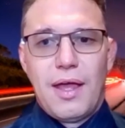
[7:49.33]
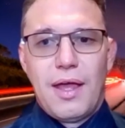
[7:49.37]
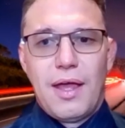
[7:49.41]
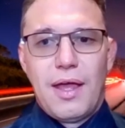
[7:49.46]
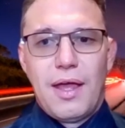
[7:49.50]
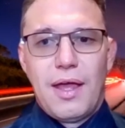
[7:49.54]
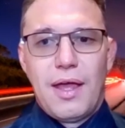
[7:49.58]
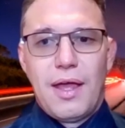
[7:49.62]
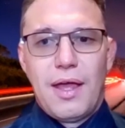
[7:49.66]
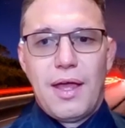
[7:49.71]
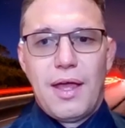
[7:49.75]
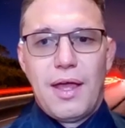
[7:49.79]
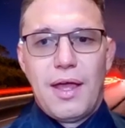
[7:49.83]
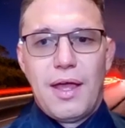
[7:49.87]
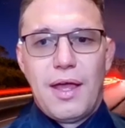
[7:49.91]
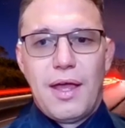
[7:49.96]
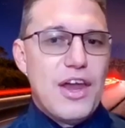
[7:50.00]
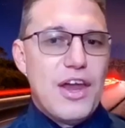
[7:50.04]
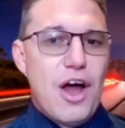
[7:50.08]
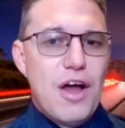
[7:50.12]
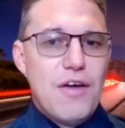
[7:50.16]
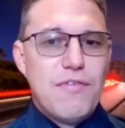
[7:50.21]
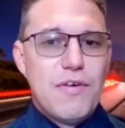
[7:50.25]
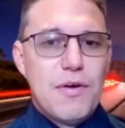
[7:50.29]
Um,
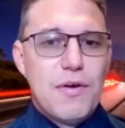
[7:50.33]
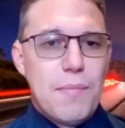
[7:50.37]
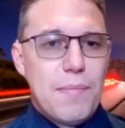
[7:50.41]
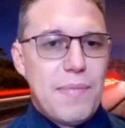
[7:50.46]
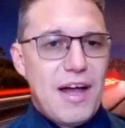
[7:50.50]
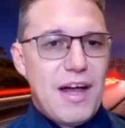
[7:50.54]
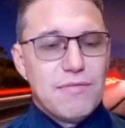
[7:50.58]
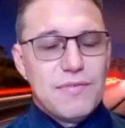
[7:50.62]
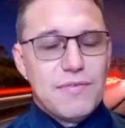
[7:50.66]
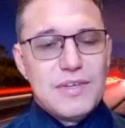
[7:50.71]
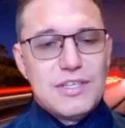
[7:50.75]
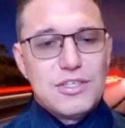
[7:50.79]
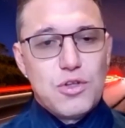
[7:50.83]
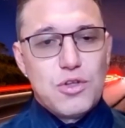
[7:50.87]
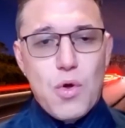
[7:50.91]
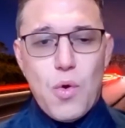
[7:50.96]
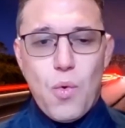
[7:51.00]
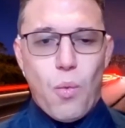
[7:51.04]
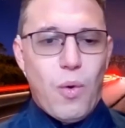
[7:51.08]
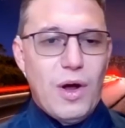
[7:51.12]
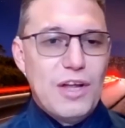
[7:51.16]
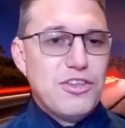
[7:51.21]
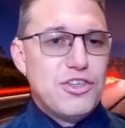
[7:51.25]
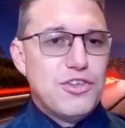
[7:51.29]
then over and above
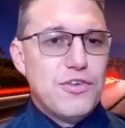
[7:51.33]
is